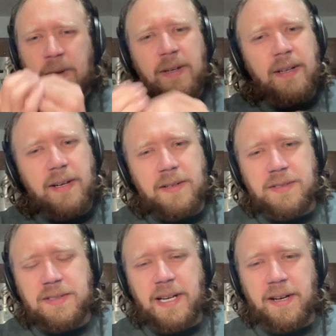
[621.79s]
he
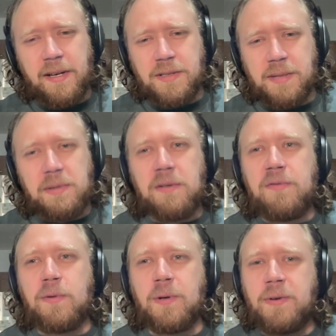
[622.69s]
kind of goes up to the
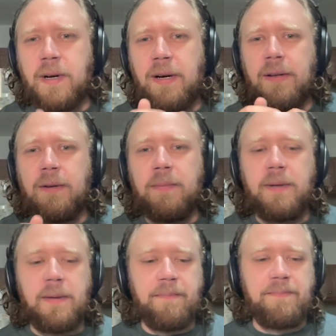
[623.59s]
4 draw a little
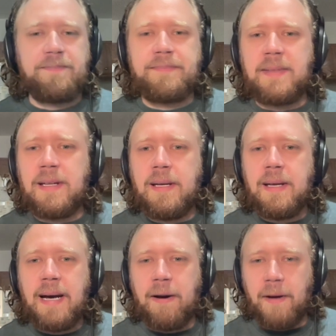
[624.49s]
bit.
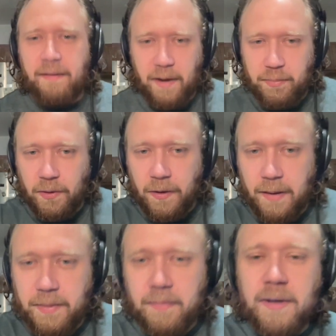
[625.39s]
I don't have that pulled
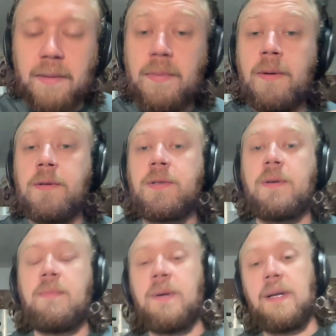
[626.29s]
up on my computer
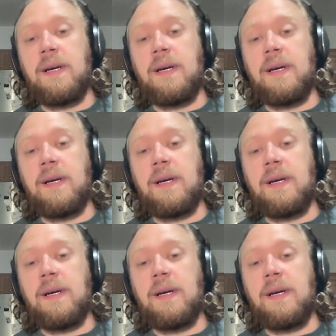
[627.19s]
screen, but